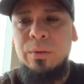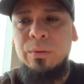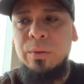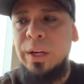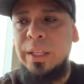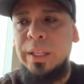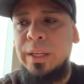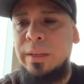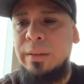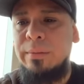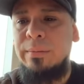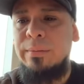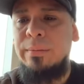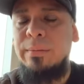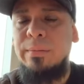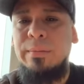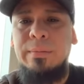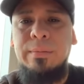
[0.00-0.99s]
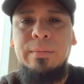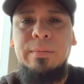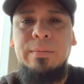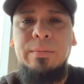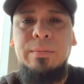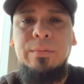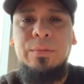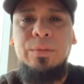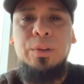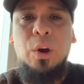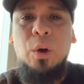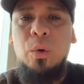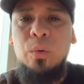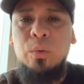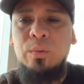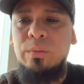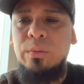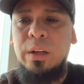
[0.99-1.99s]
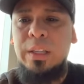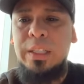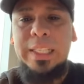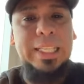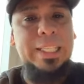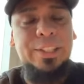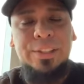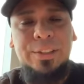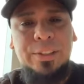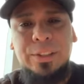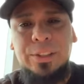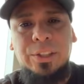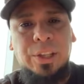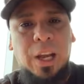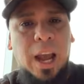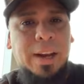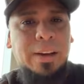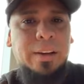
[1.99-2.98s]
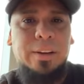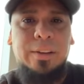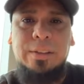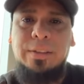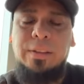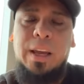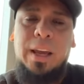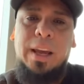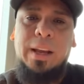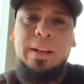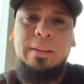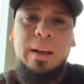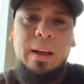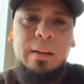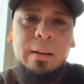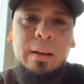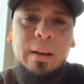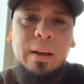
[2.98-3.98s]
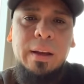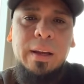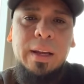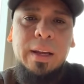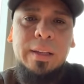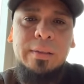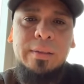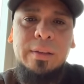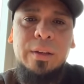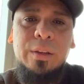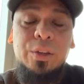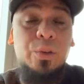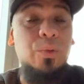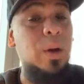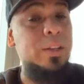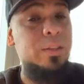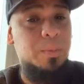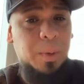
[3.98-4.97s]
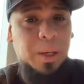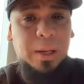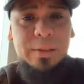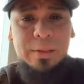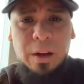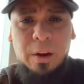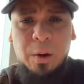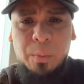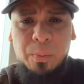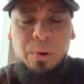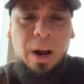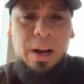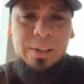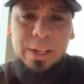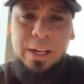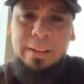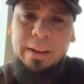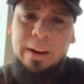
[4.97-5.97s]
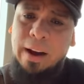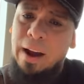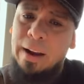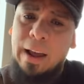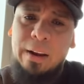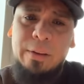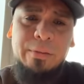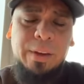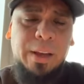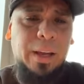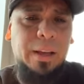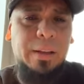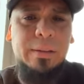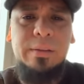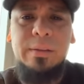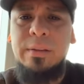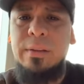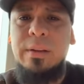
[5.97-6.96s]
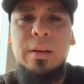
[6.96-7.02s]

really no allegiance to China are saying that it's a U.S. military project that got out of hand.